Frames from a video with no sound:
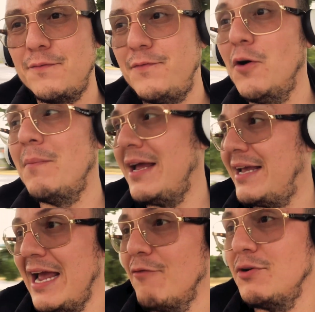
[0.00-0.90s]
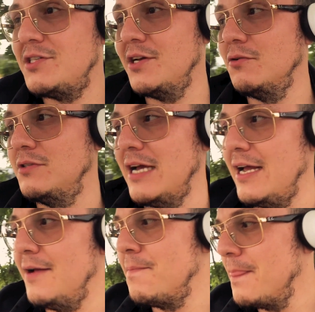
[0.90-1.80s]
to filmmake every single
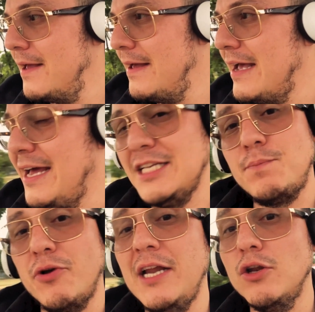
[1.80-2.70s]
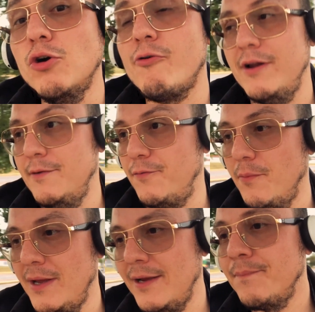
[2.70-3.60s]
day and it's pretty lucrative
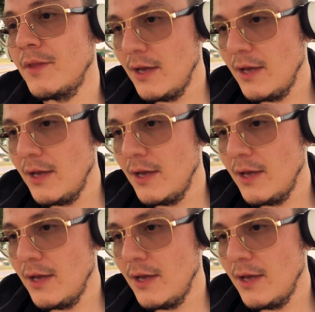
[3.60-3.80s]
for me.